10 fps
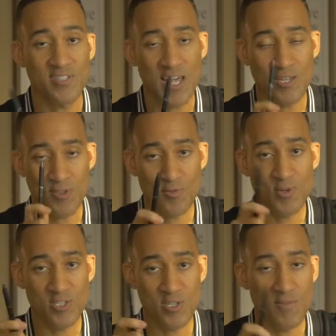said through
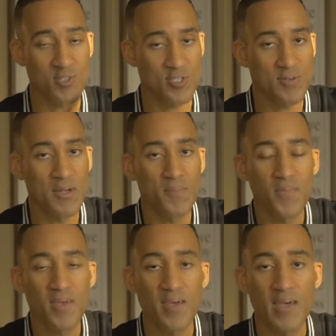his servant to him.
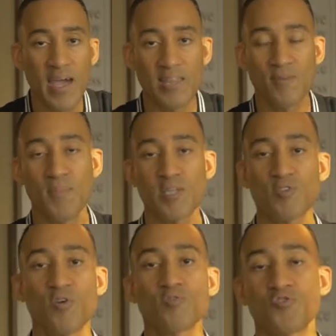And to make the
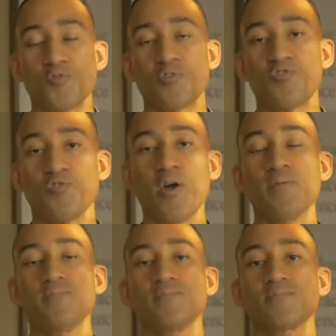long story
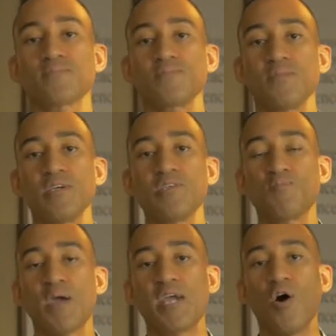short, he's
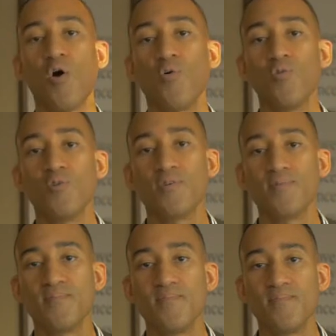made whole.
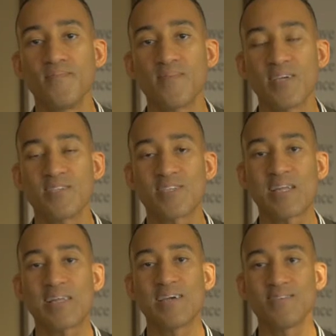He's
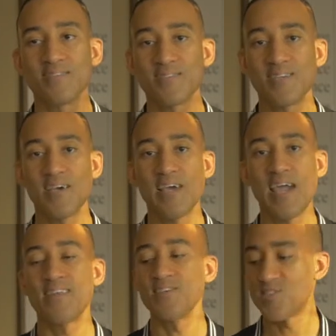cleansed
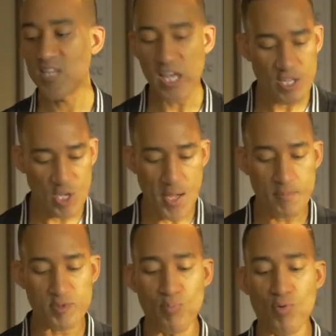and his skin
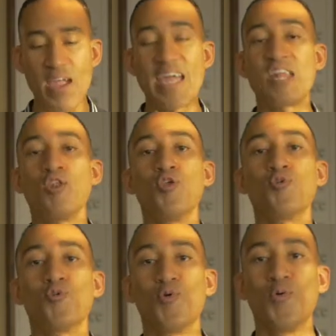comes brand
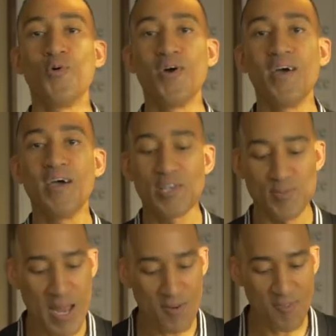new. As a
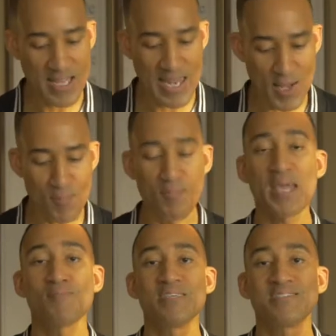matter of fact, like a
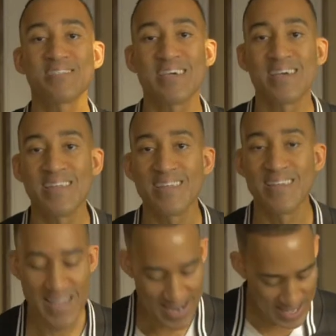baby skin,
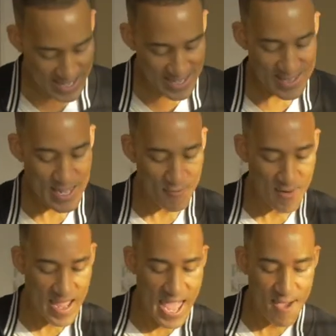like it had
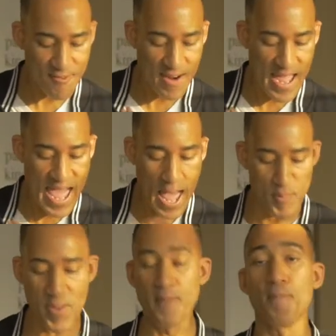never, ever
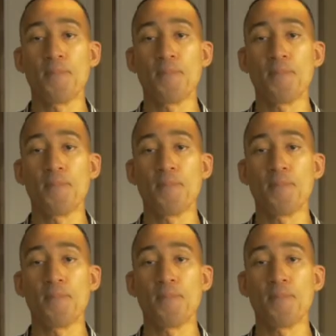happened